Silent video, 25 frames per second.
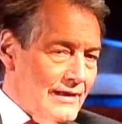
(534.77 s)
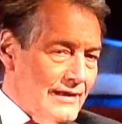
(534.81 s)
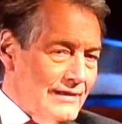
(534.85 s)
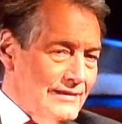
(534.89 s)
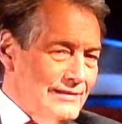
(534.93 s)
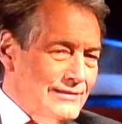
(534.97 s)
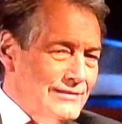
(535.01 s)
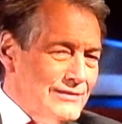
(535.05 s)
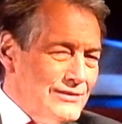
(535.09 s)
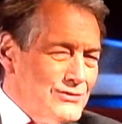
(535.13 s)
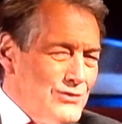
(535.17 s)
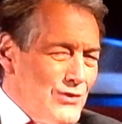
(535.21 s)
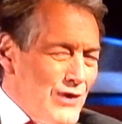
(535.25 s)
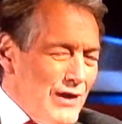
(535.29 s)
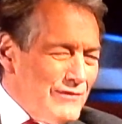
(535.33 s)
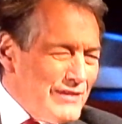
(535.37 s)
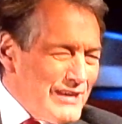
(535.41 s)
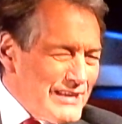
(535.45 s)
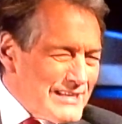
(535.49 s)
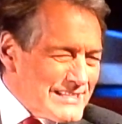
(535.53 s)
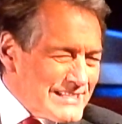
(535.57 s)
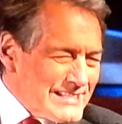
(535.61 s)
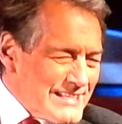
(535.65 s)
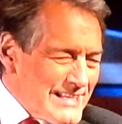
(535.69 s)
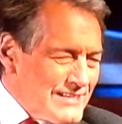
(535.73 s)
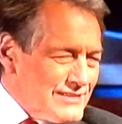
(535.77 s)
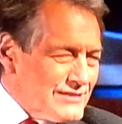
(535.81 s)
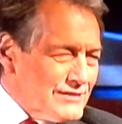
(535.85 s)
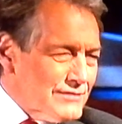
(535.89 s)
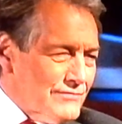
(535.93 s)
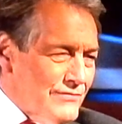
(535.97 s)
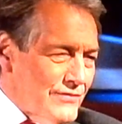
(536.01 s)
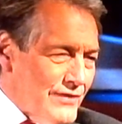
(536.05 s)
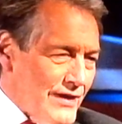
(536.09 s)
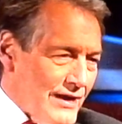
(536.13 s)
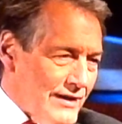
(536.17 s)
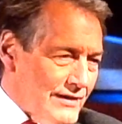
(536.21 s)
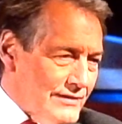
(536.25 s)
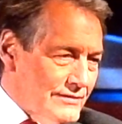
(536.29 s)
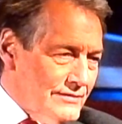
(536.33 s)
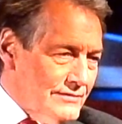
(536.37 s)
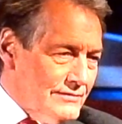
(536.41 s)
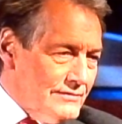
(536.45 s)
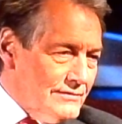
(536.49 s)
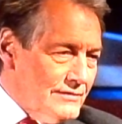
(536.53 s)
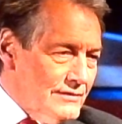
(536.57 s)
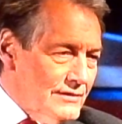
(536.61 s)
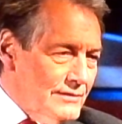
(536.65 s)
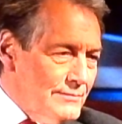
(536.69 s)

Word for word: And do you have any sense of that?